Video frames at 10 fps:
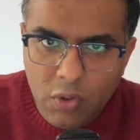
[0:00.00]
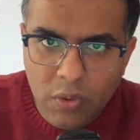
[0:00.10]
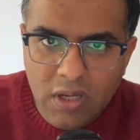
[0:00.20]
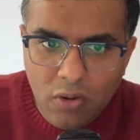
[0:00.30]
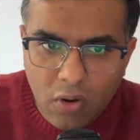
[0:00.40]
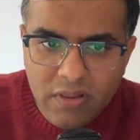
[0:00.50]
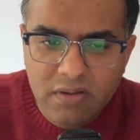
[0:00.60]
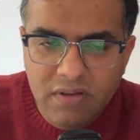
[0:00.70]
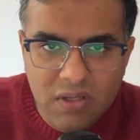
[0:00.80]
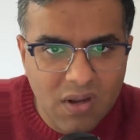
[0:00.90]
Okay, on
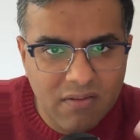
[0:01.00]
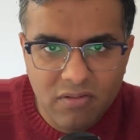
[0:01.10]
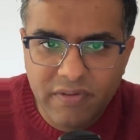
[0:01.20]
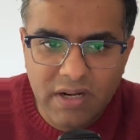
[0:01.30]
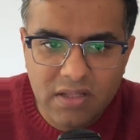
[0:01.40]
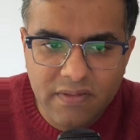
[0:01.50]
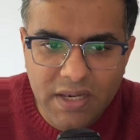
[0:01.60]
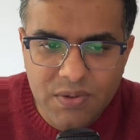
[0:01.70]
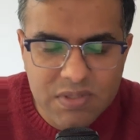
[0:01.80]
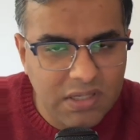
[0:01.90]
the way you have to find the
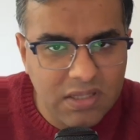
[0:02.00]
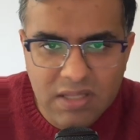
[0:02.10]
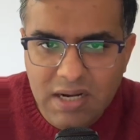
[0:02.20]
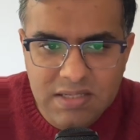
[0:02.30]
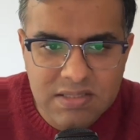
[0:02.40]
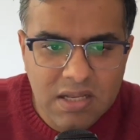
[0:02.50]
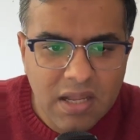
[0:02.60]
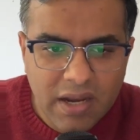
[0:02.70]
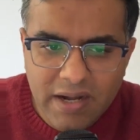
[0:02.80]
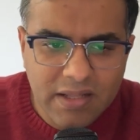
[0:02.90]
values, and
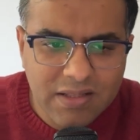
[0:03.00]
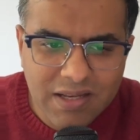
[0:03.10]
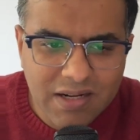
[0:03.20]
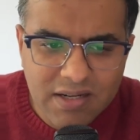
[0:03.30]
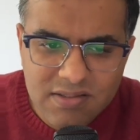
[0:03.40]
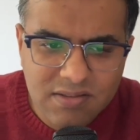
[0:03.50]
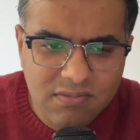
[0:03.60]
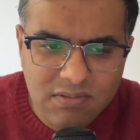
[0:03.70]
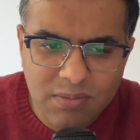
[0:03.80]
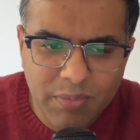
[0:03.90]
in the end it's
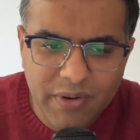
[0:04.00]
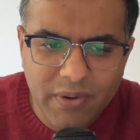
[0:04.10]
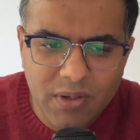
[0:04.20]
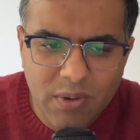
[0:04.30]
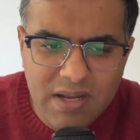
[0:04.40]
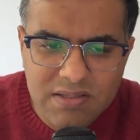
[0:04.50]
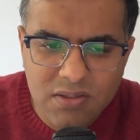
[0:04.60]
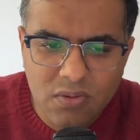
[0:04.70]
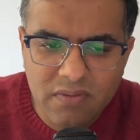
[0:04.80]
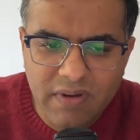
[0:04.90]
simply going to
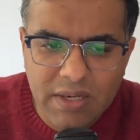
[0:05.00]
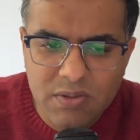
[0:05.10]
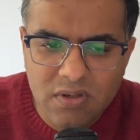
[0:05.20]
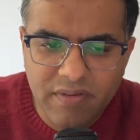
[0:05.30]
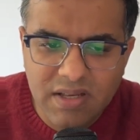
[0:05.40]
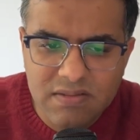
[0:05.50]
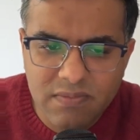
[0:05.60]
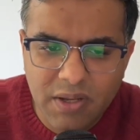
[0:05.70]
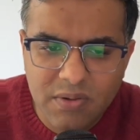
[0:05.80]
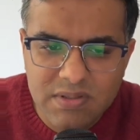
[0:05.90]
ask you the values of x,
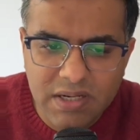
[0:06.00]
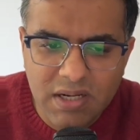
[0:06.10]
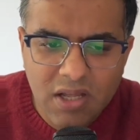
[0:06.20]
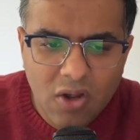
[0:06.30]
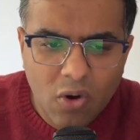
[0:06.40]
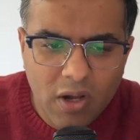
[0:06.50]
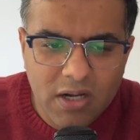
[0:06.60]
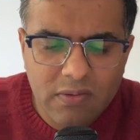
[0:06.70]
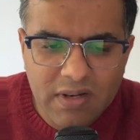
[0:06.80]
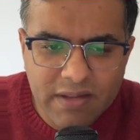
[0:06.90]
y, or z, or
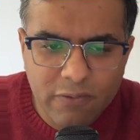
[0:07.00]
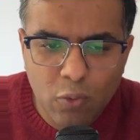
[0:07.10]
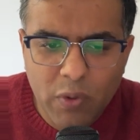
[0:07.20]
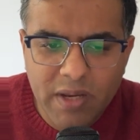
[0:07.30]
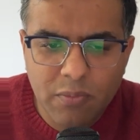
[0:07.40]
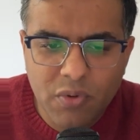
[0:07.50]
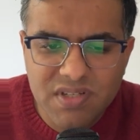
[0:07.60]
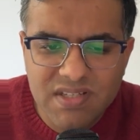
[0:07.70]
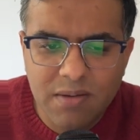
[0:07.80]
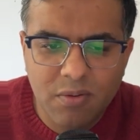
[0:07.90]
it will give you one
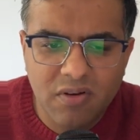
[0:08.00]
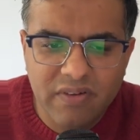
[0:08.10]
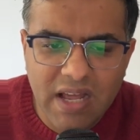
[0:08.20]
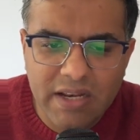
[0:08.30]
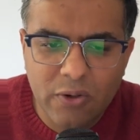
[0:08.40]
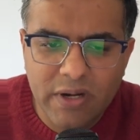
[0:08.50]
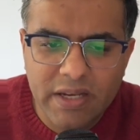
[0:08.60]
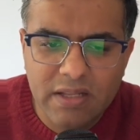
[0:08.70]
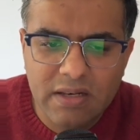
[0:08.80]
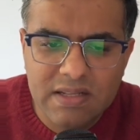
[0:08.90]
more step of
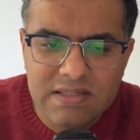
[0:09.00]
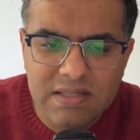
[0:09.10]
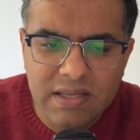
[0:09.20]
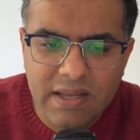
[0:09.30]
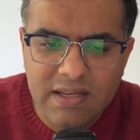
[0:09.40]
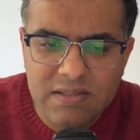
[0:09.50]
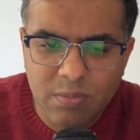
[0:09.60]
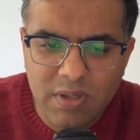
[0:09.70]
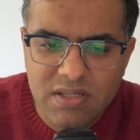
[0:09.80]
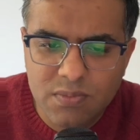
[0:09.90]
calculating, let's say, x
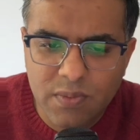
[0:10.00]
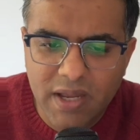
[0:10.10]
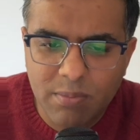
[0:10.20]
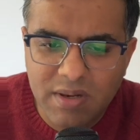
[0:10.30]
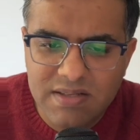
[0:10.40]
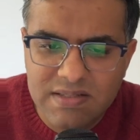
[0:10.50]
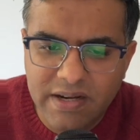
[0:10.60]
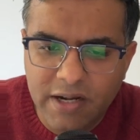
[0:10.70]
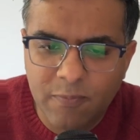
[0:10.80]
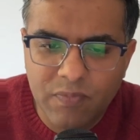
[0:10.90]
plus y plus z.